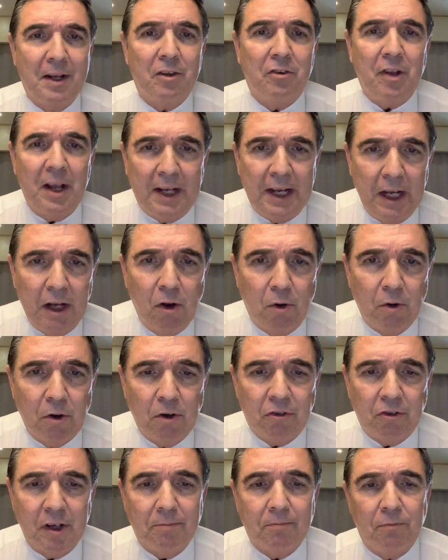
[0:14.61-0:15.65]
taking
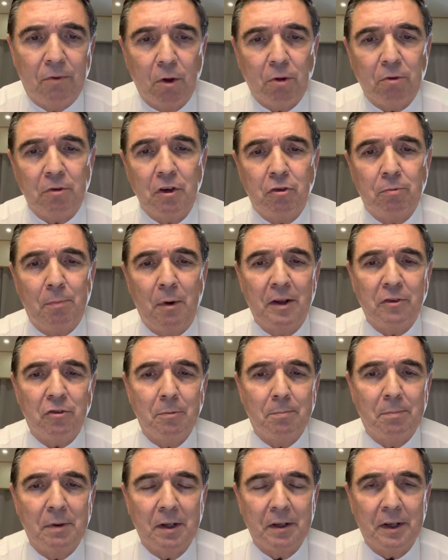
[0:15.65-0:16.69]
ownership, full
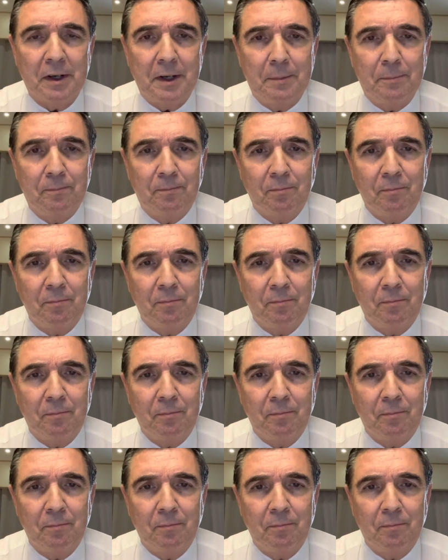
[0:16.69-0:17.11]
responsibility,